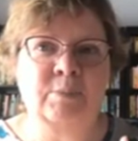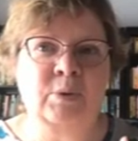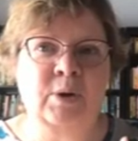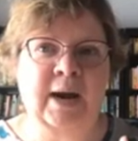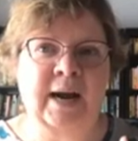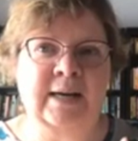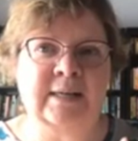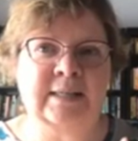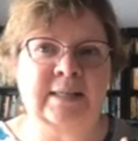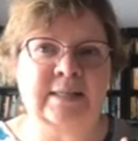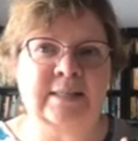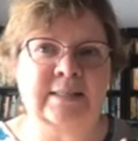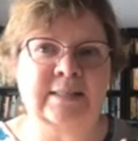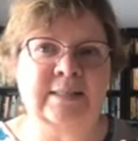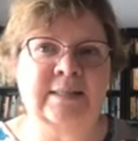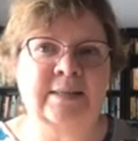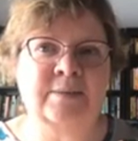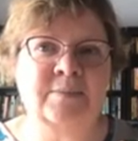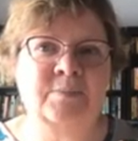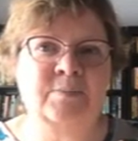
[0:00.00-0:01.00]

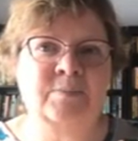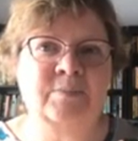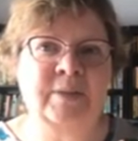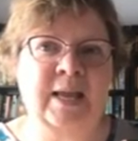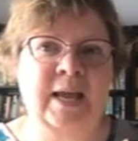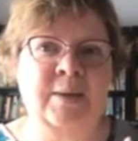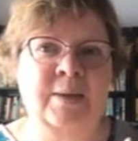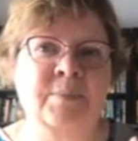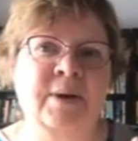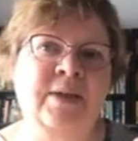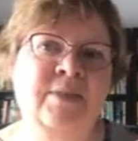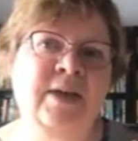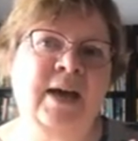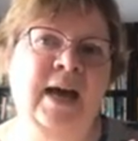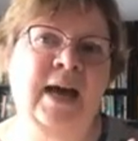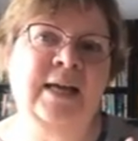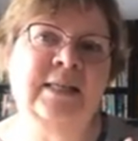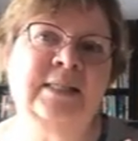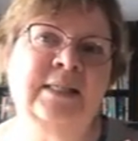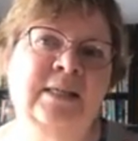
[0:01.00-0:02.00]
practice. And by
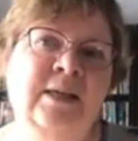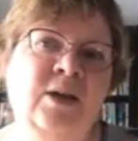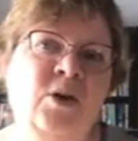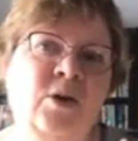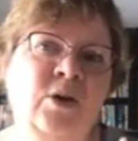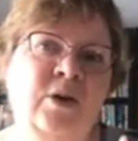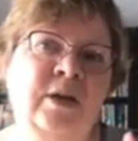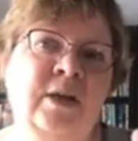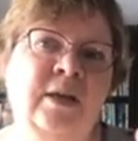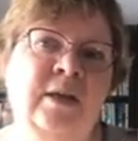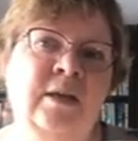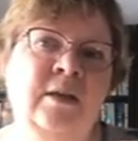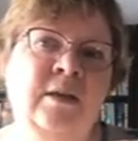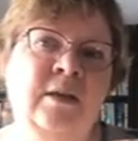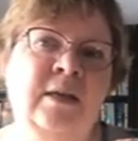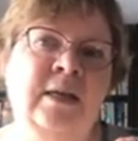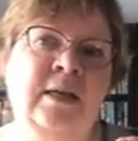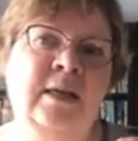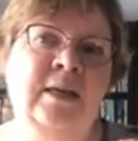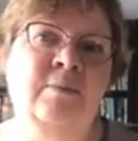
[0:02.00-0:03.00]
that,
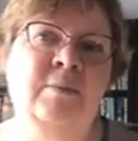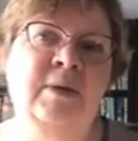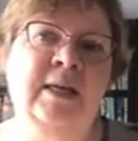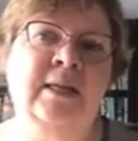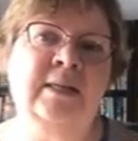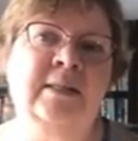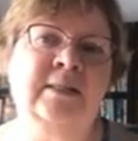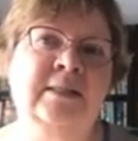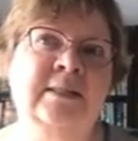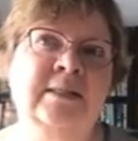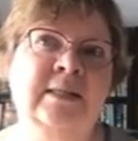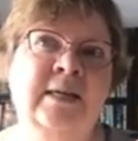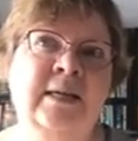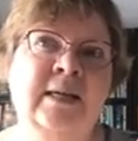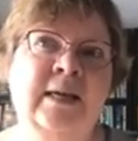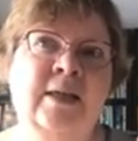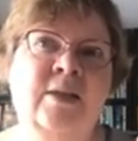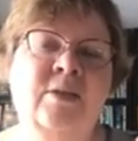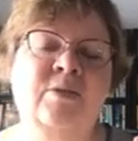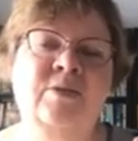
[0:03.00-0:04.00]
he means
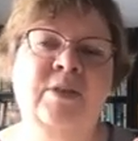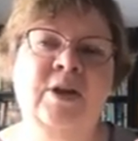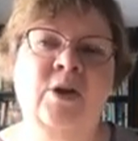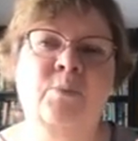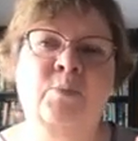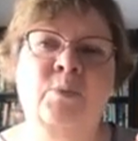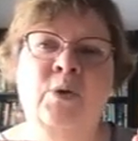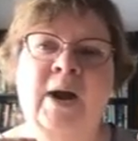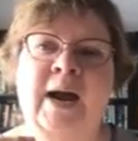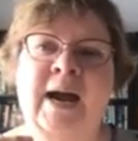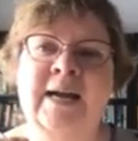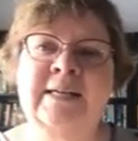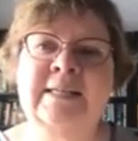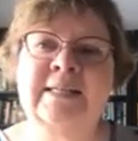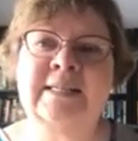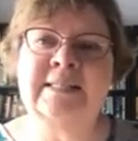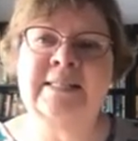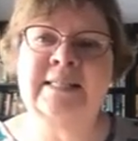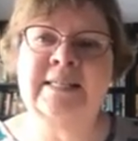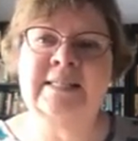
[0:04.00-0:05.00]
they're
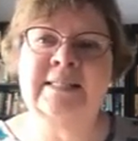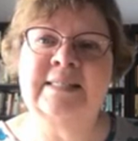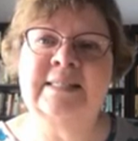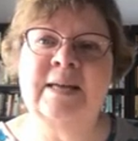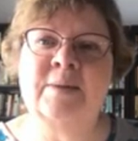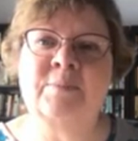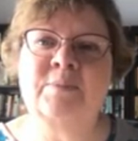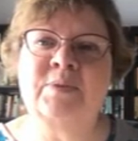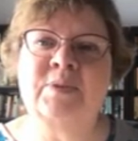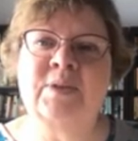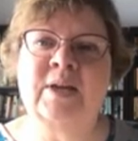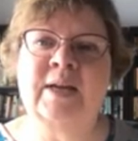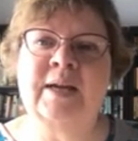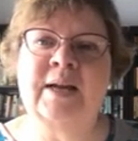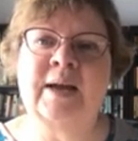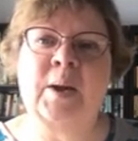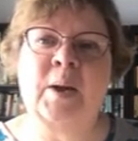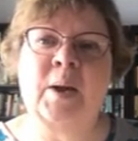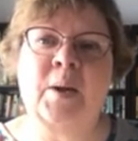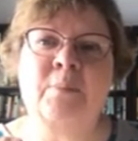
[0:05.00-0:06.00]
practicing
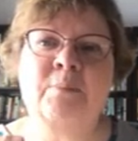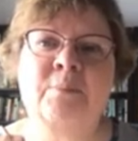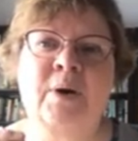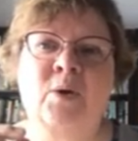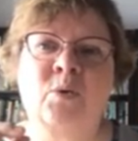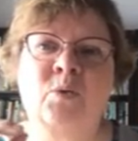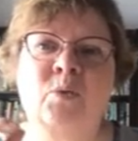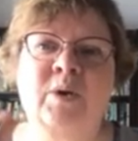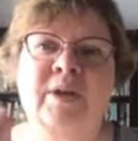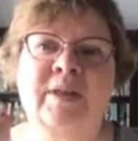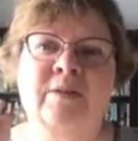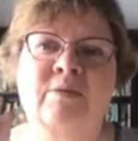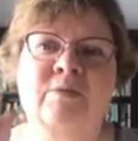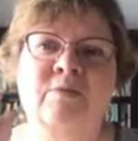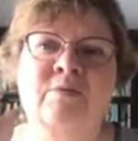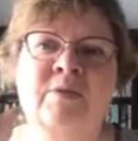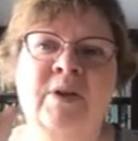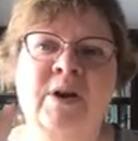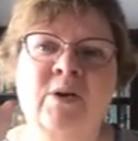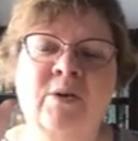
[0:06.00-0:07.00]
something, but with
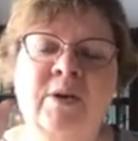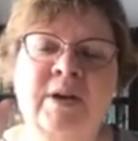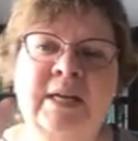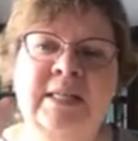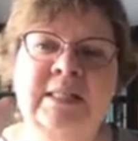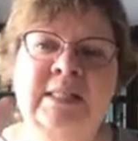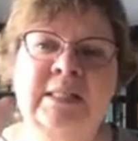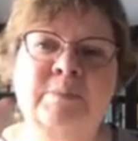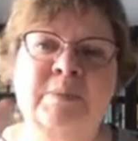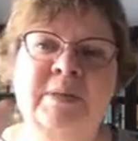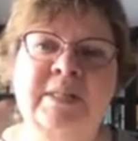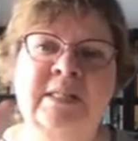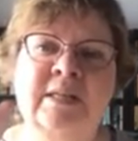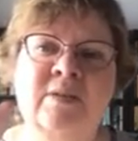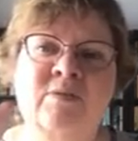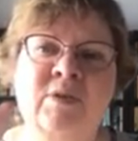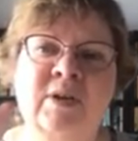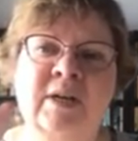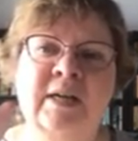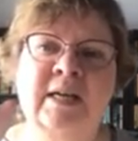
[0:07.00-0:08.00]
very
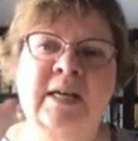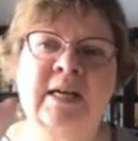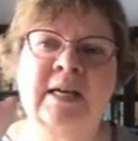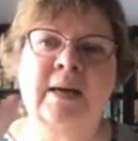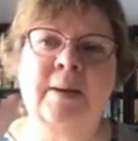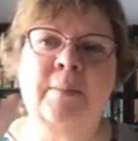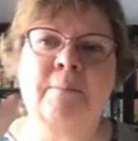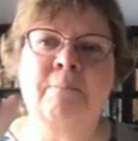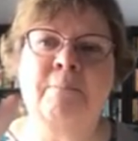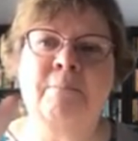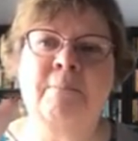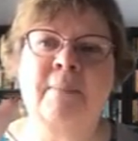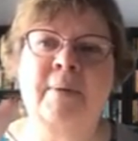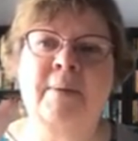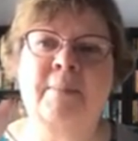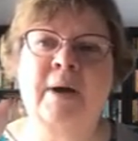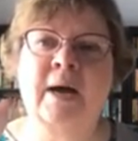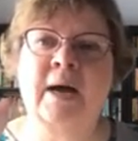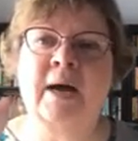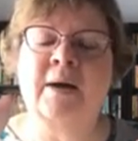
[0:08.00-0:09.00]
specific
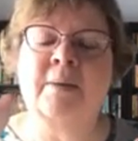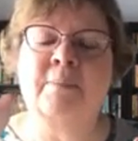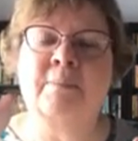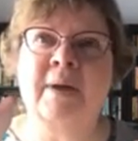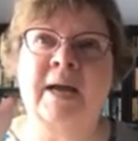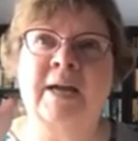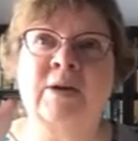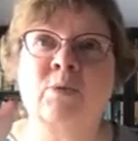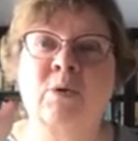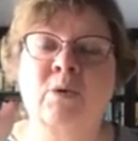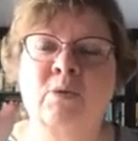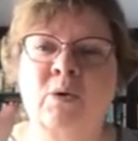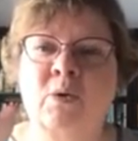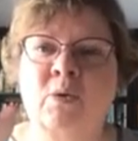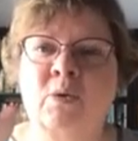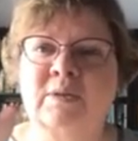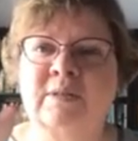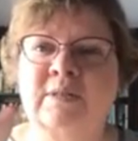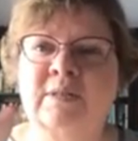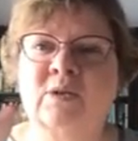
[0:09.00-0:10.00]
micro
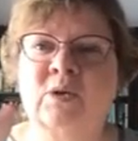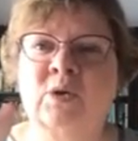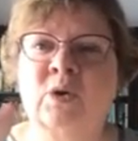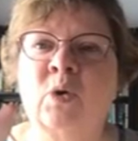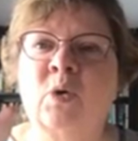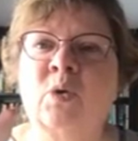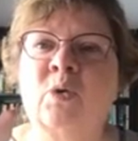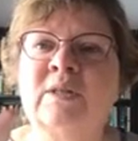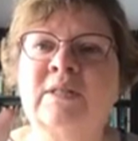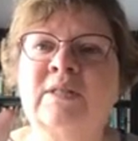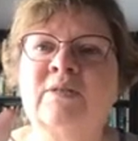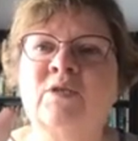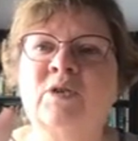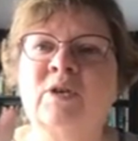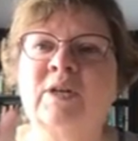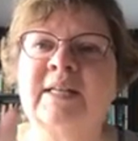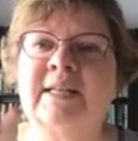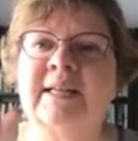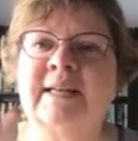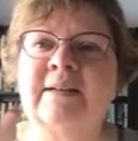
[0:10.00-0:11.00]
goals, goals
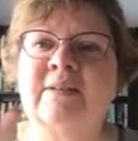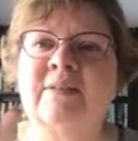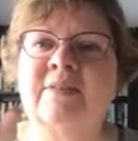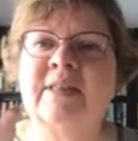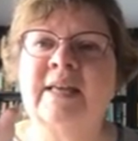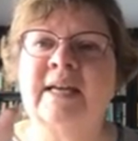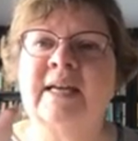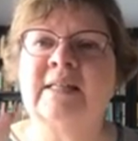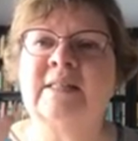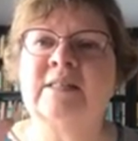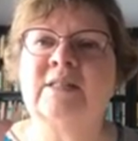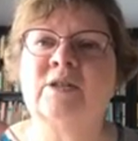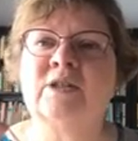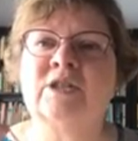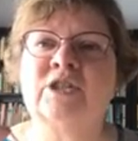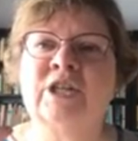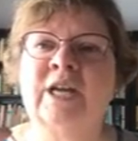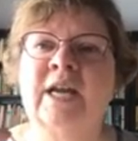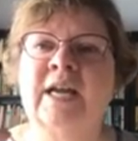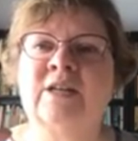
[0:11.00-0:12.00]
for little things to
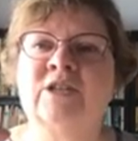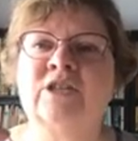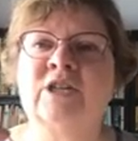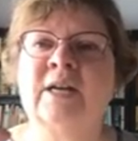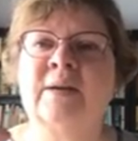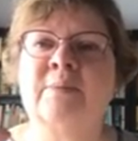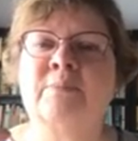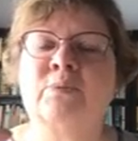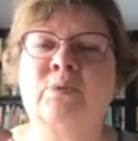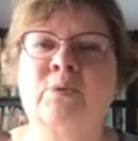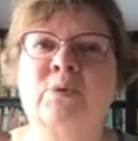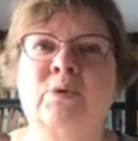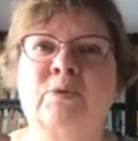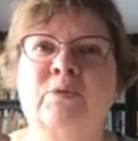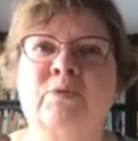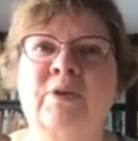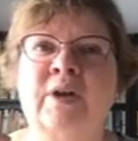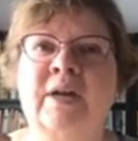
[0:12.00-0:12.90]
change and improve.